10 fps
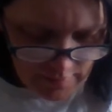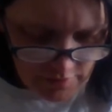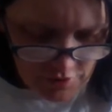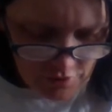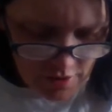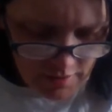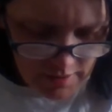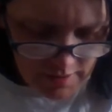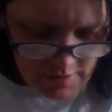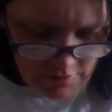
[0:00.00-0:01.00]
The
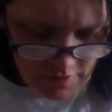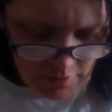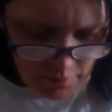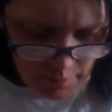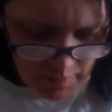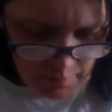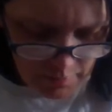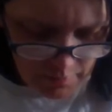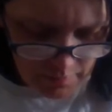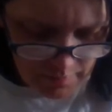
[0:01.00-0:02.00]
struggle is real,
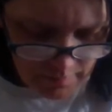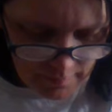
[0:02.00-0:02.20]
people.